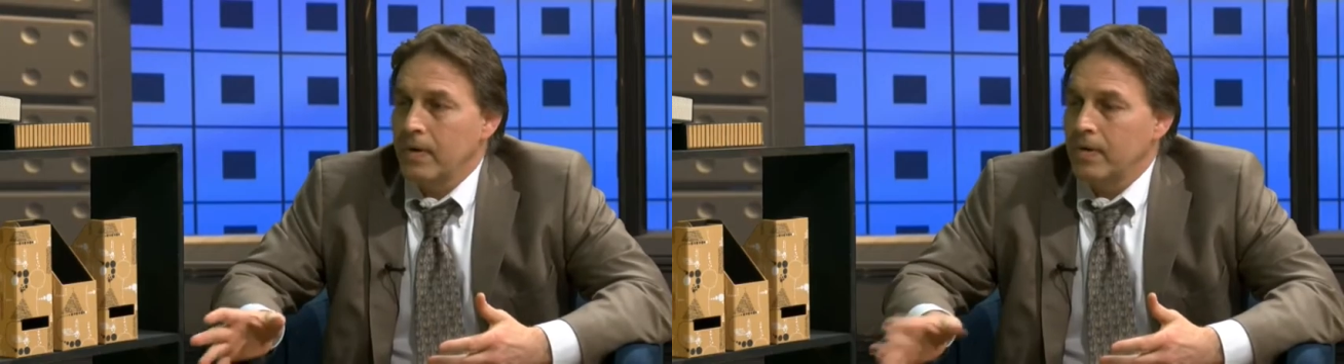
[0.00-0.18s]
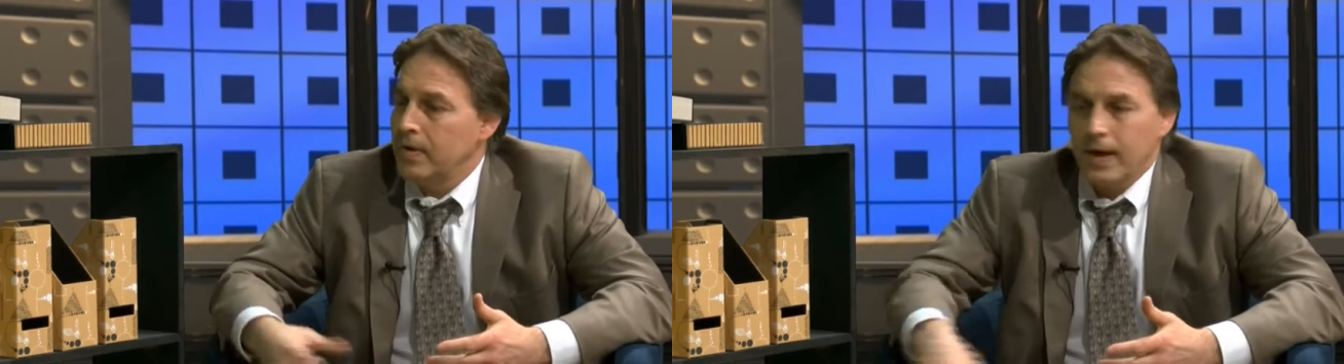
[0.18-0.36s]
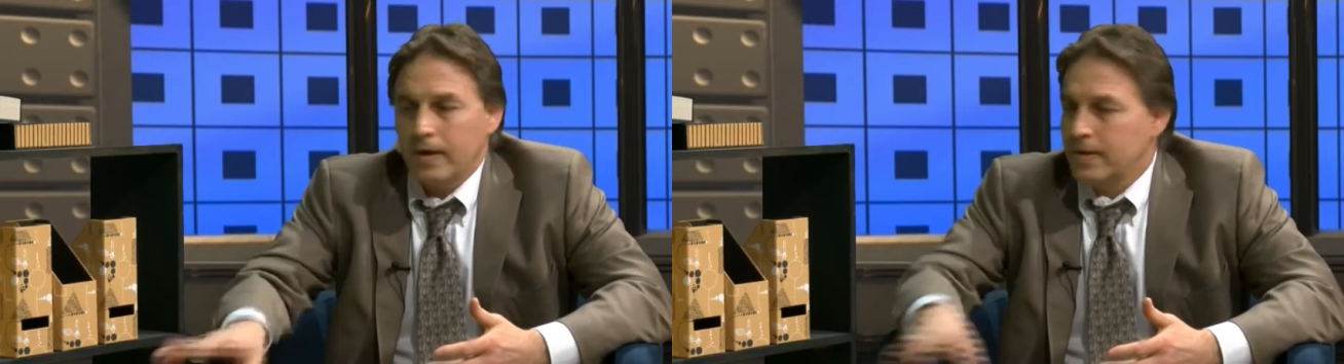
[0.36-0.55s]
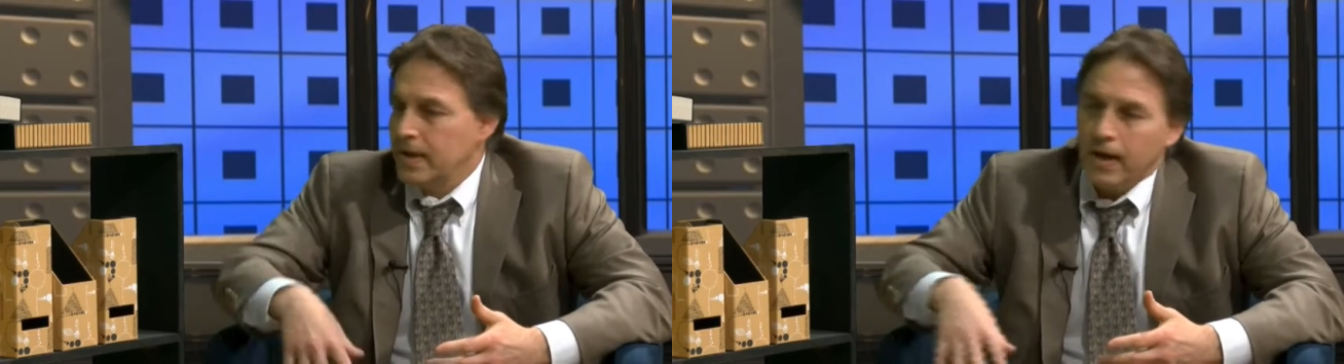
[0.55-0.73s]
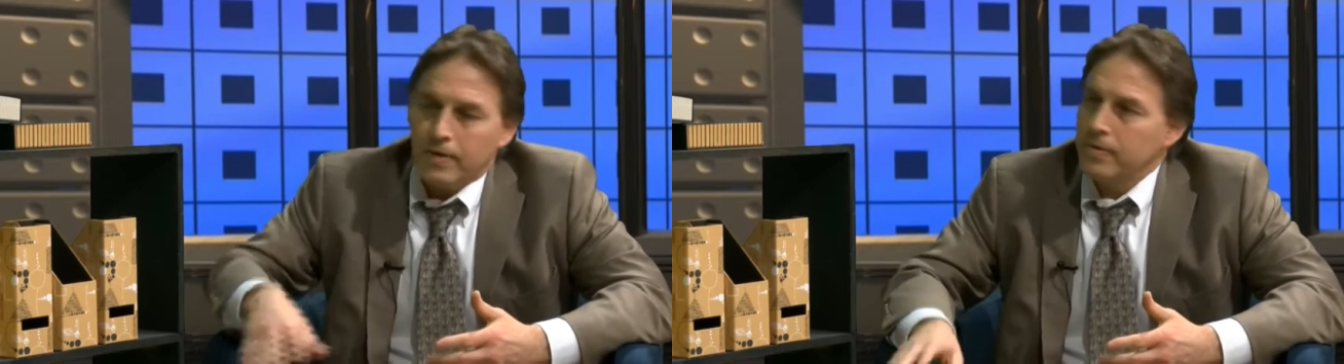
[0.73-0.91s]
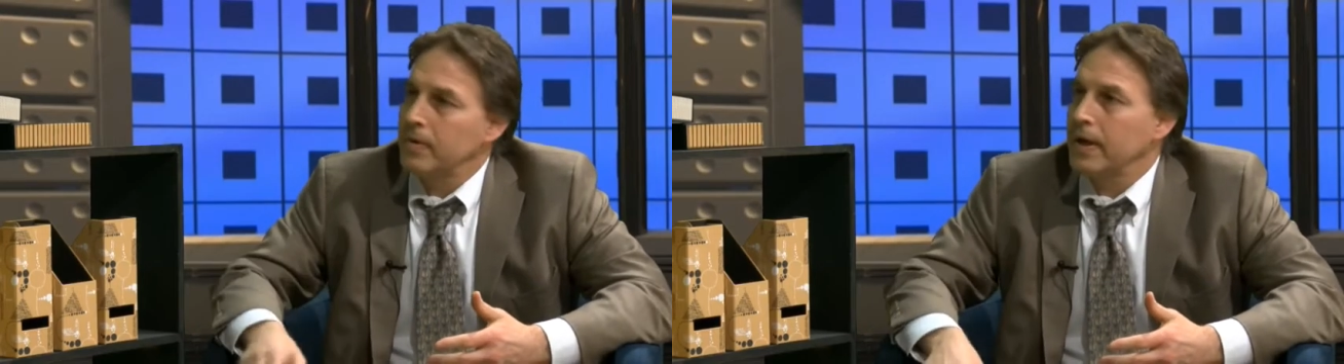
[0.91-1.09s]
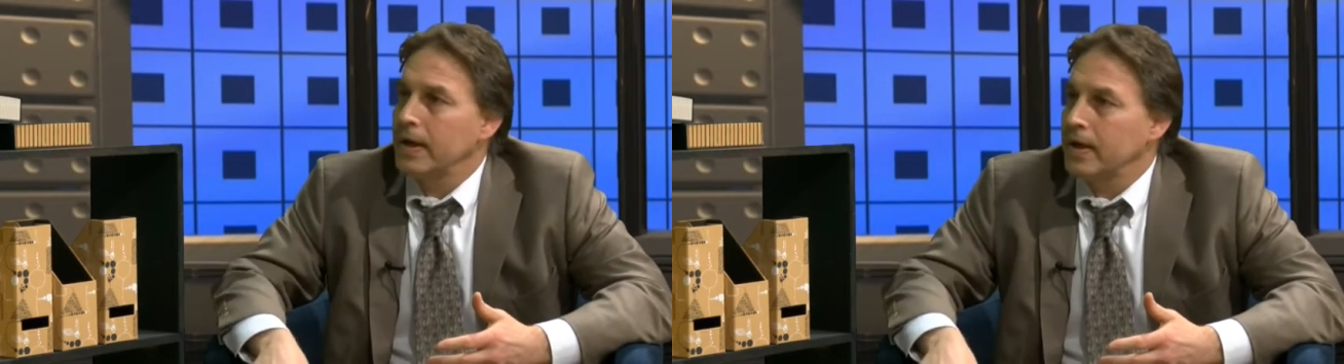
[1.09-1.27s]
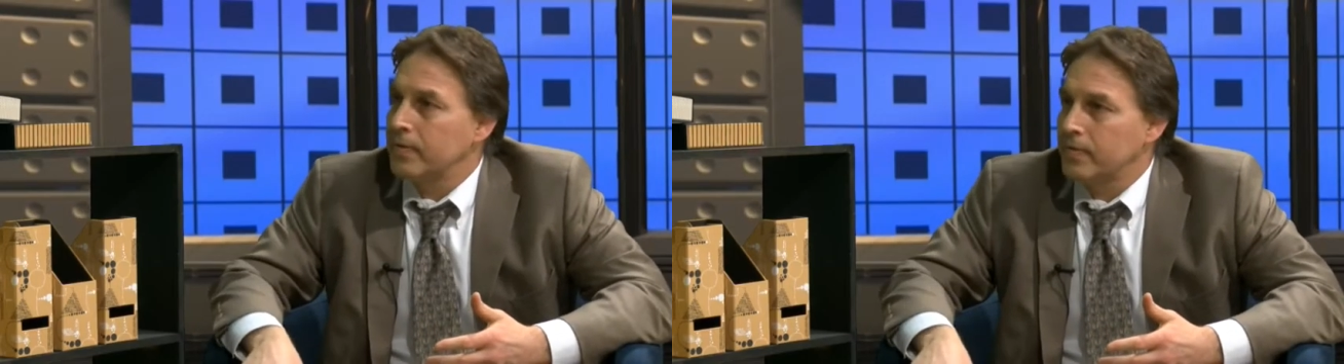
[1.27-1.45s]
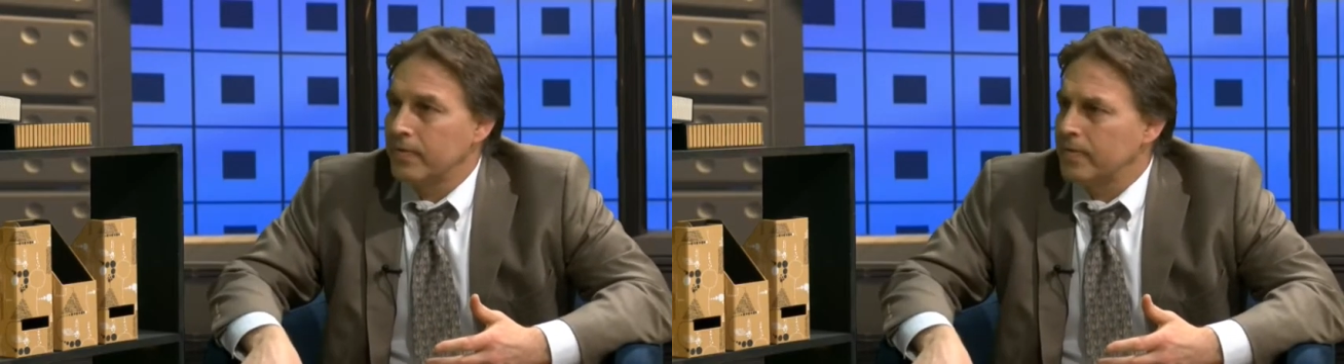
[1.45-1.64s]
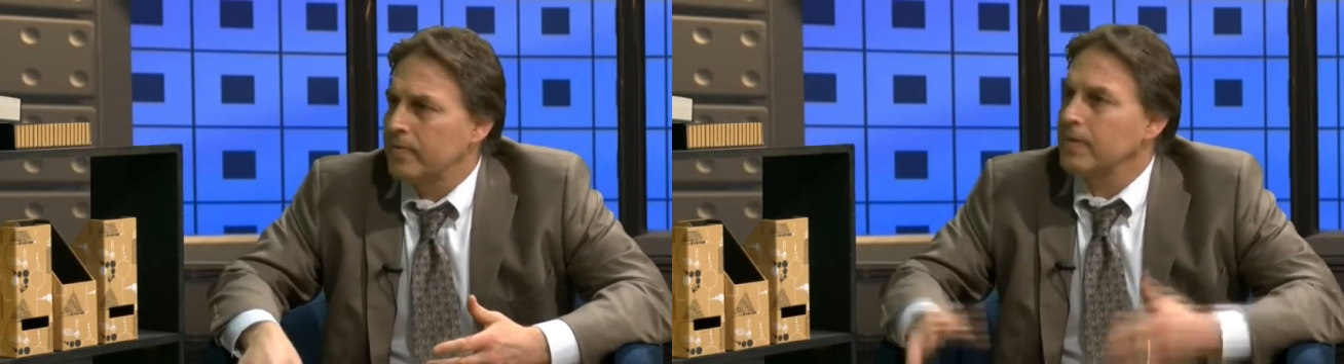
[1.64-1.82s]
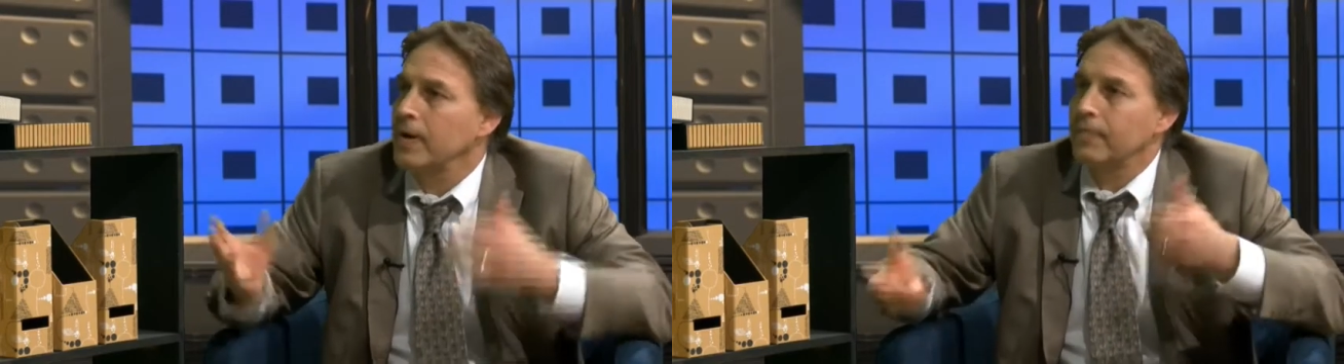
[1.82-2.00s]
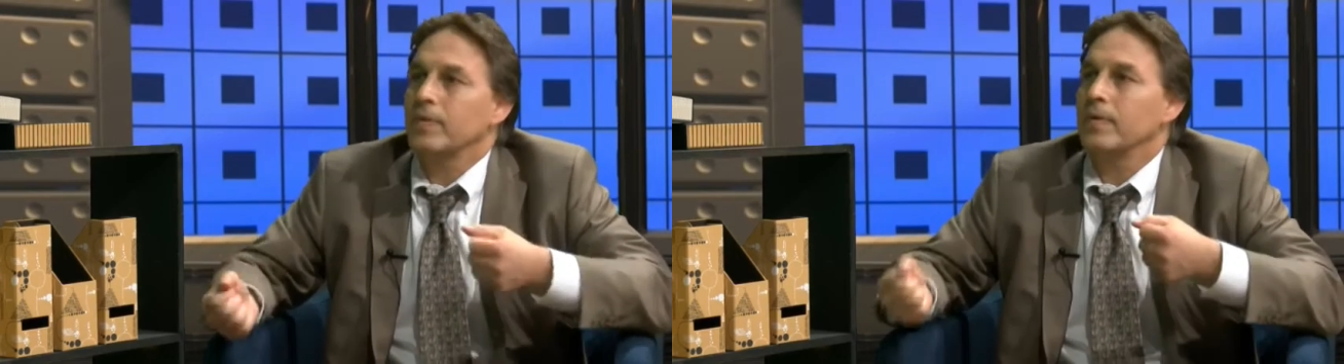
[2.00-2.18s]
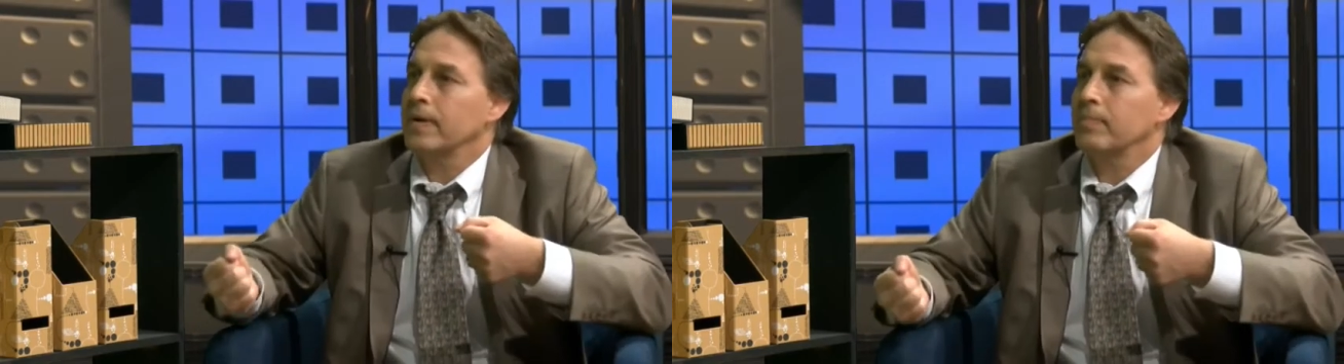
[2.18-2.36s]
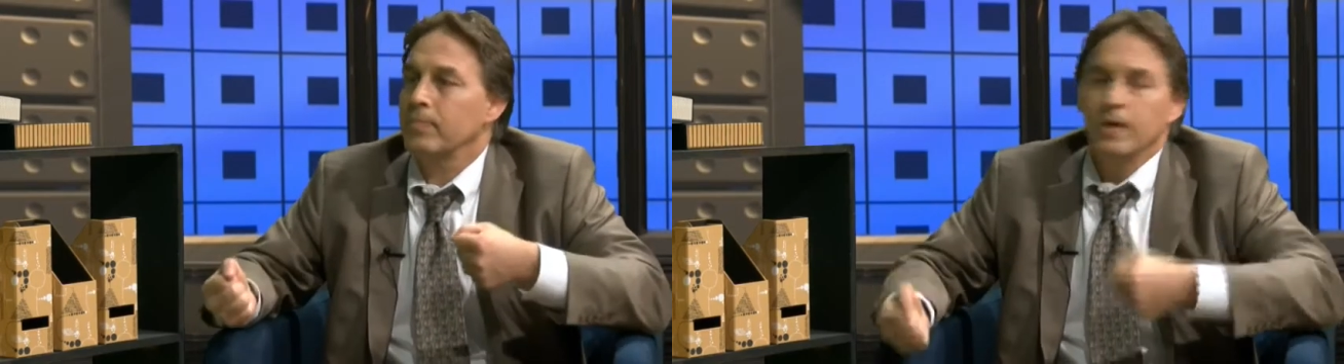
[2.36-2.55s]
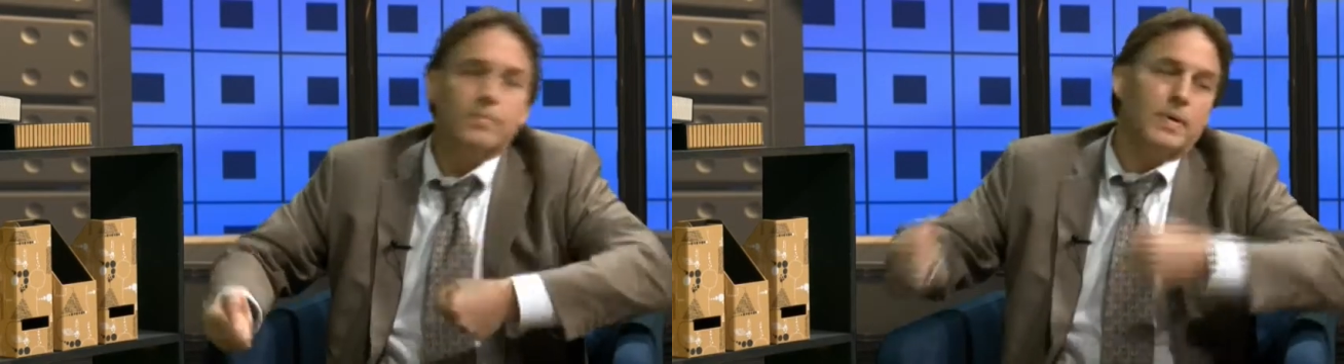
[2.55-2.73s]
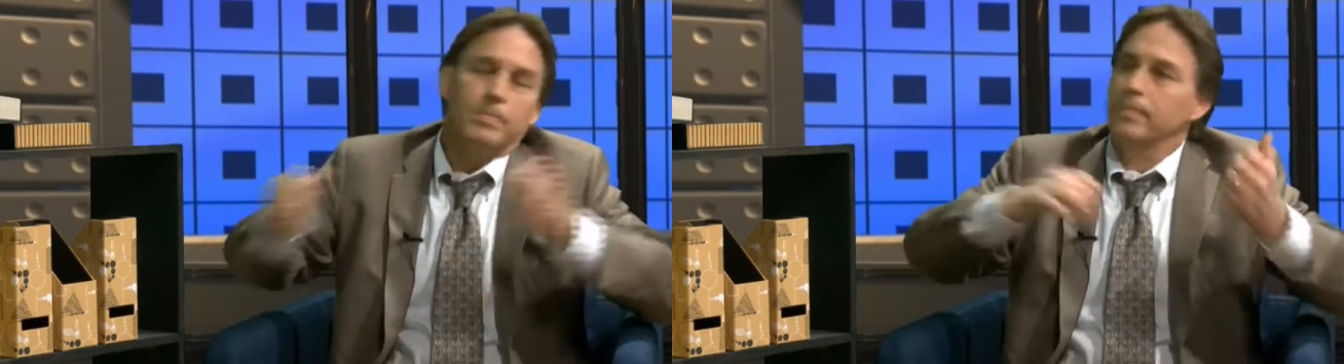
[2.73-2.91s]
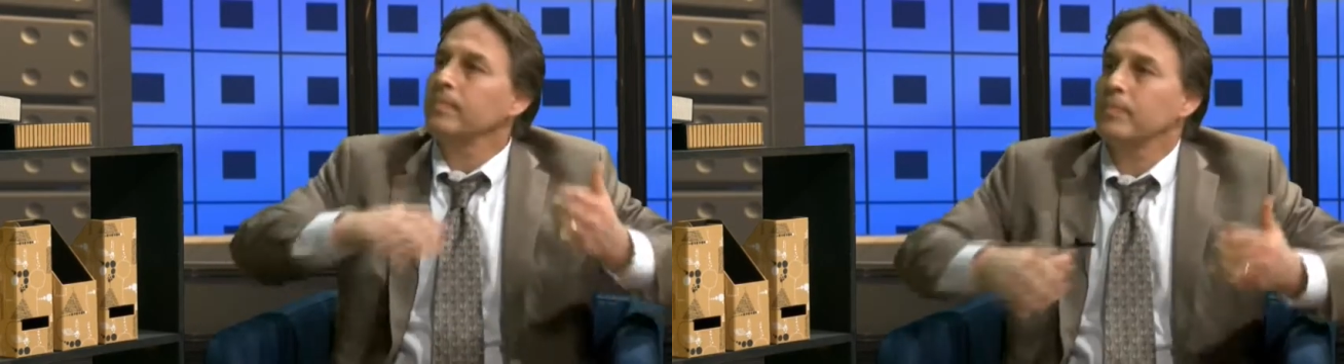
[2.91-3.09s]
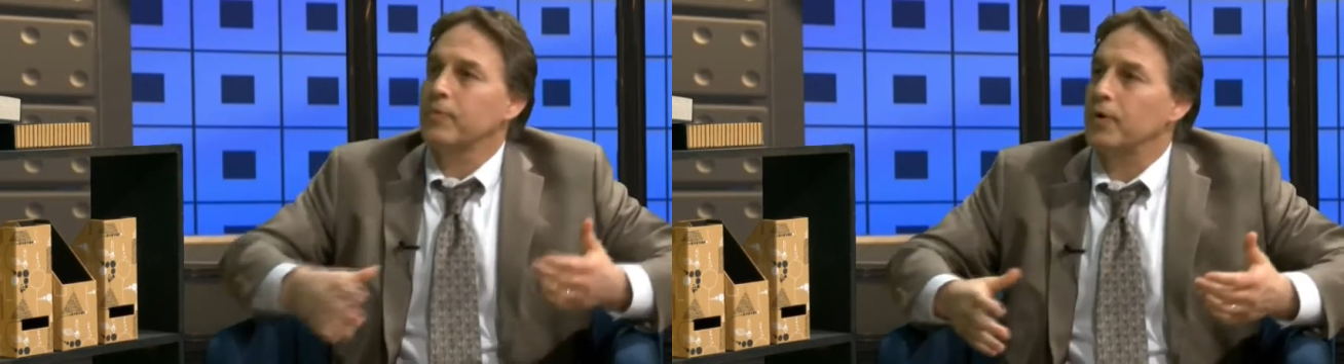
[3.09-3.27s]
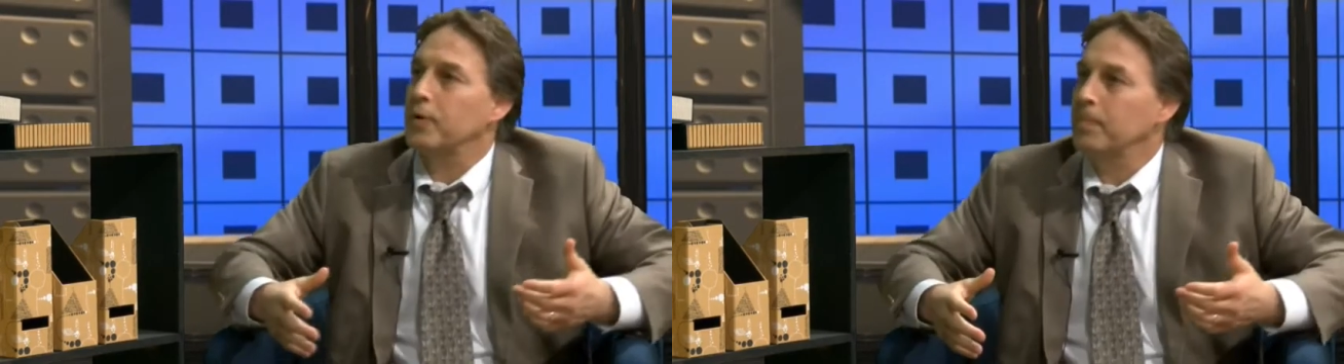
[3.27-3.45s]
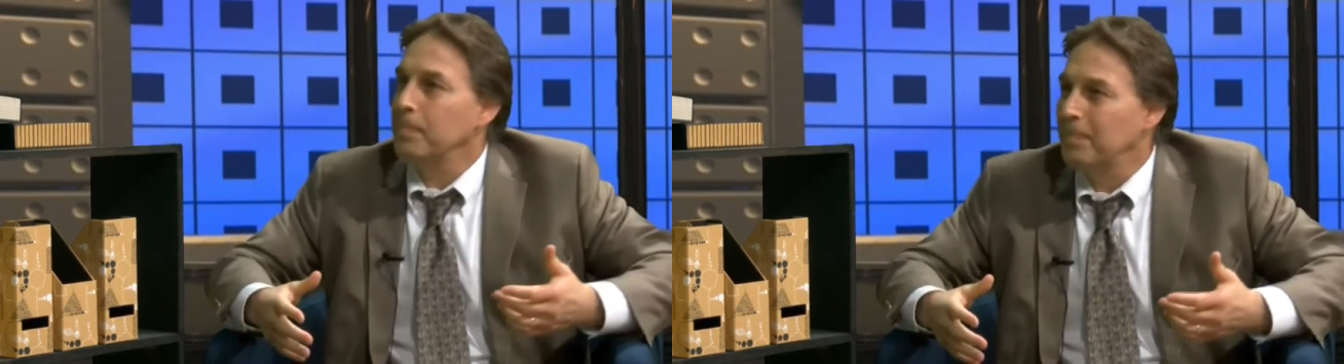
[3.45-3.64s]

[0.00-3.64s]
You can't attack their legs, and you have to like pick them up and throw them.